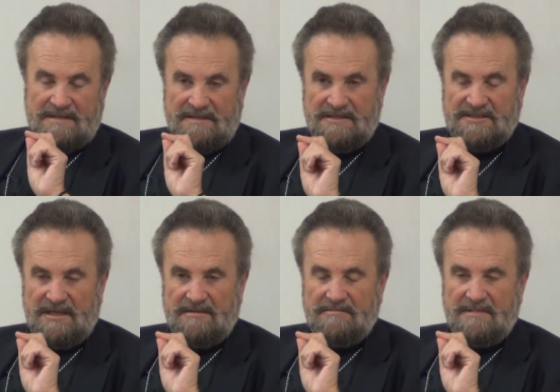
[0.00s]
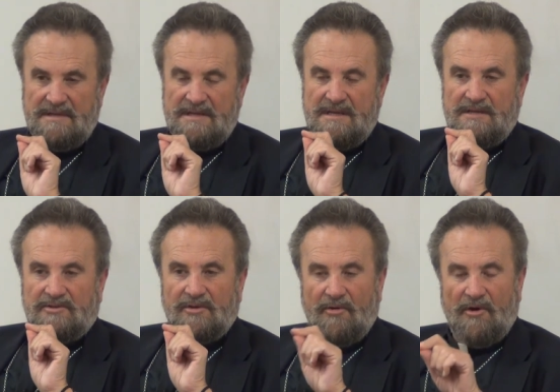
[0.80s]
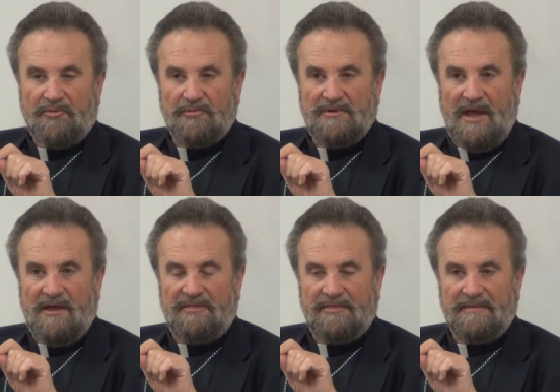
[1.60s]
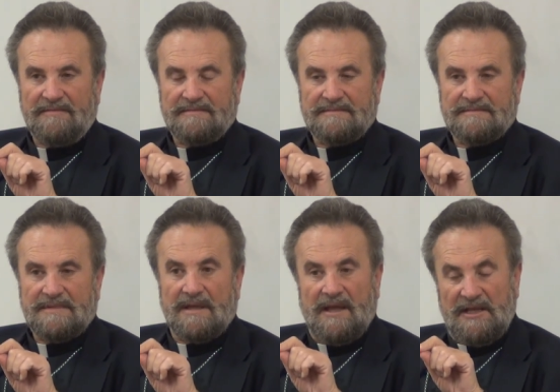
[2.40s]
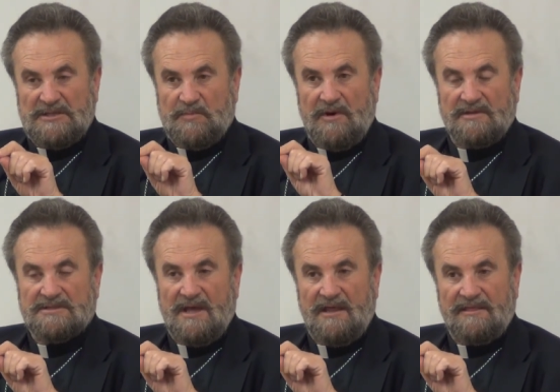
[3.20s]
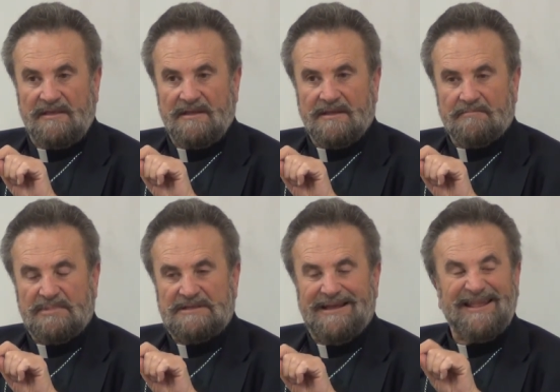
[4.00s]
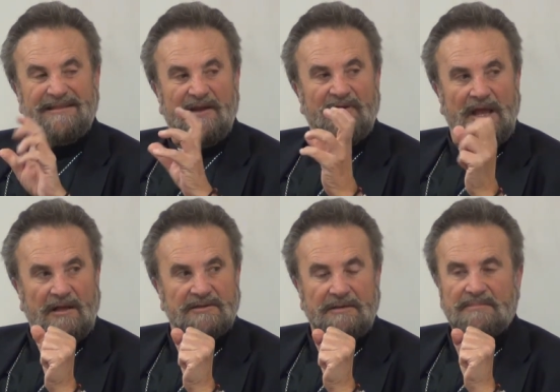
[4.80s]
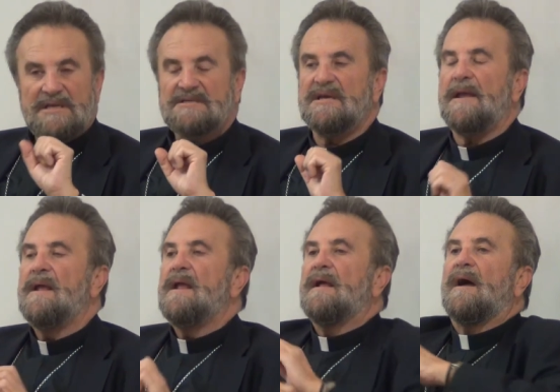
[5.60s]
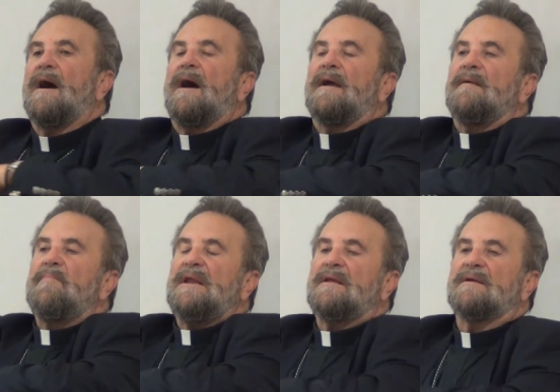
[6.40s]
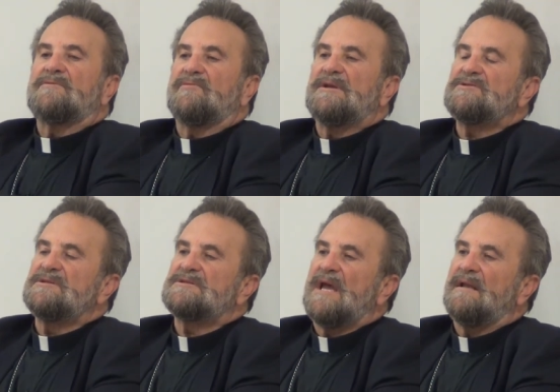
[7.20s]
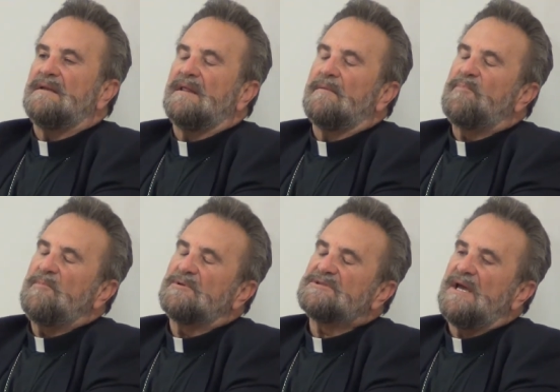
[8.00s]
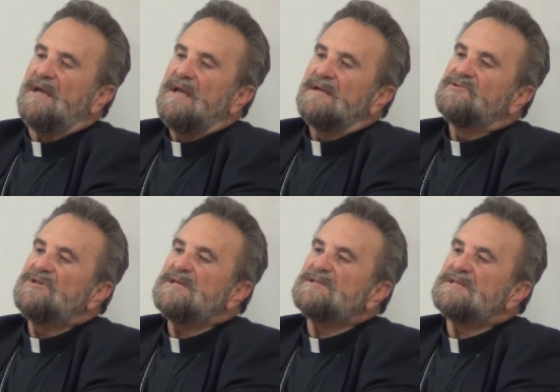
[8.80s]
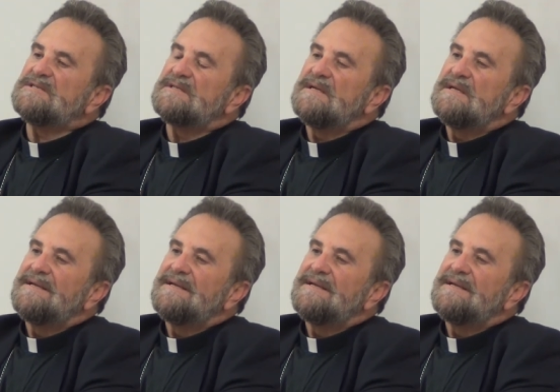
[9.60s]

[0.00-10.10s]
the sin, to go through death and experience death, but death never held him. See, in many traditions said that people say Jesus